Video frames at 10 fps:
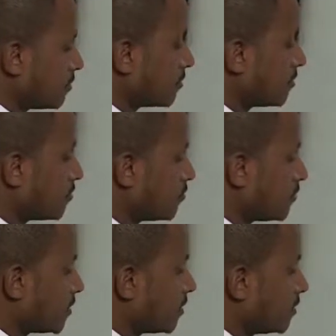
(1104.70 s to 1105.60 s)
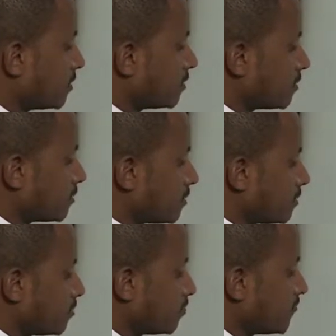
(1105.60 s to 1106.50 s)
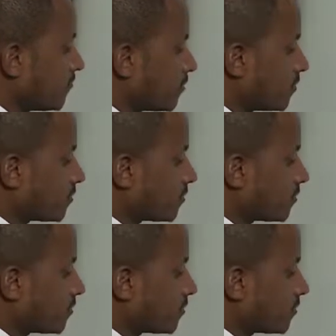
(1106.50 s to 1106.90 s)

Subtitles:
group 3, group 4,